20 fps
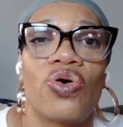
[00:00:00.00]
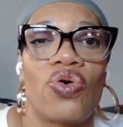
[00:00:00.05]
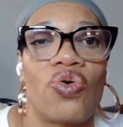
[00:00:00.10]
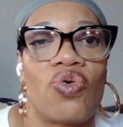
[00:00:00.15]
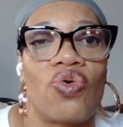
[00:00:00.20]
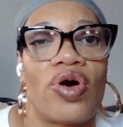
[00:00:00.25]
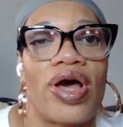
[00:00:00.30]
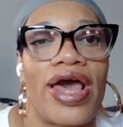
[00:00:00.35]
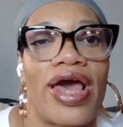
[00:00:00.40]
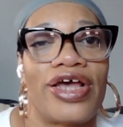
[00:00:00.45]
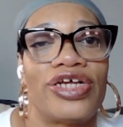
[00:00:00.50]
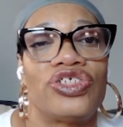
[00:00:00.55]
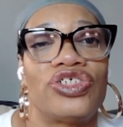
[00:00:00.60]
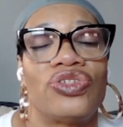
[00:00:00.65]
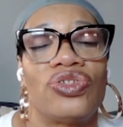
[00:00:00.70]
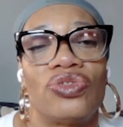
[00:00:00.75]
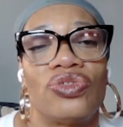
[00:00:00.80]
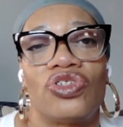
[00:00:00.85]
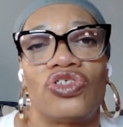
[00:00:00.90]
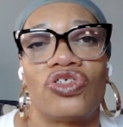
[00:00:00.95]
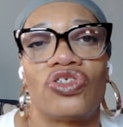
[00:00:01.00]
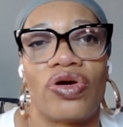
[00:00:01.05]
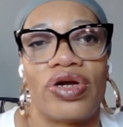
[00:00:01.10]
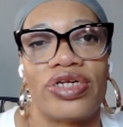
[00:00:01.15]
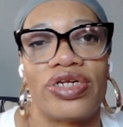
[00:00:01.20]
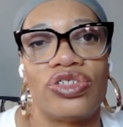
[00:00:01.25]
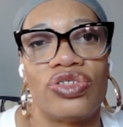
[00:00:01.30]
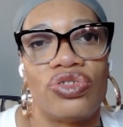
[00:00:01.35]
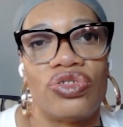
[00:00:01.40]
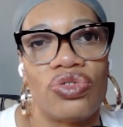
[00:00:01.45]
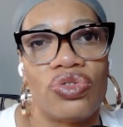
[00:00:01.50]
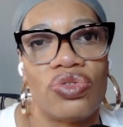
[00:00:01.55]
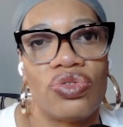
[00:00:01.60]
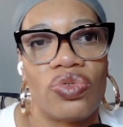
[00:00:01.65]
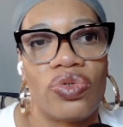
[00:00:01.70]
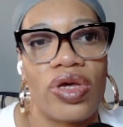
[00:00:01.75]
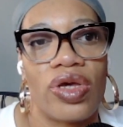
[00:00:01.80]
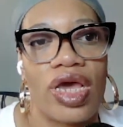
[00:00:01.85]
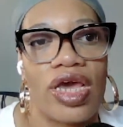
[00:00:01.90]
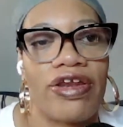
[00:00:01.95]
or as you start
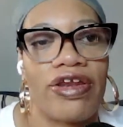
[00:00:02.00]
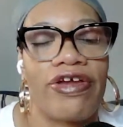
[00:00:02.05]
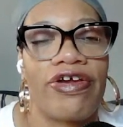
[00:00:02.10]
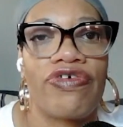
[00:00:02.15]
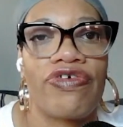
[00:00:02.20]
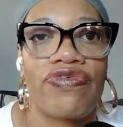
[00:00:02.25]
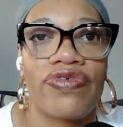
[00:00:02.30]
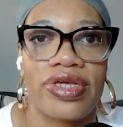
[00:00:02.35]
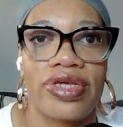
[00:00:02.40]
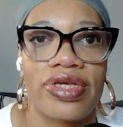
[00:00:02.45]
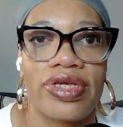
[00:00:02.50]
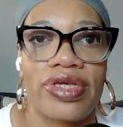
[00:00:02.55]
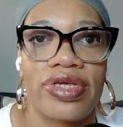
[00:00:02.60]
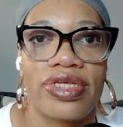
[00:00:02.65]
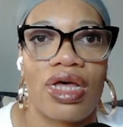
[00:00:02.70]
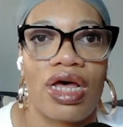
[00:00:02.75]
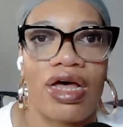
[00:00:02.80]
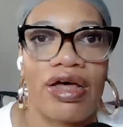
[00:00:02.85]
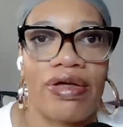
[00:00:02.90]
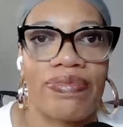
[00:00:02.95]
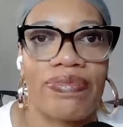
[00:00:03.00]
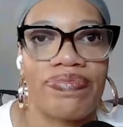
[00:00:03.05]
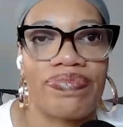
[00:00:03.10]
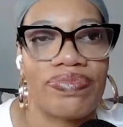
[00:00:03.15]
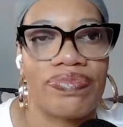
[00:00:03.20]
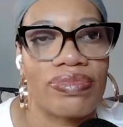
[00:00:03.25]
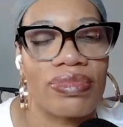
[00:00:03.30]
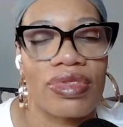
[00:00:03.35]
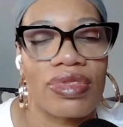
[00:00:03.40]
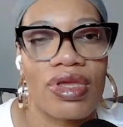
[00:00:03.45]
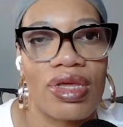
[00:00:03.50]
to increase um,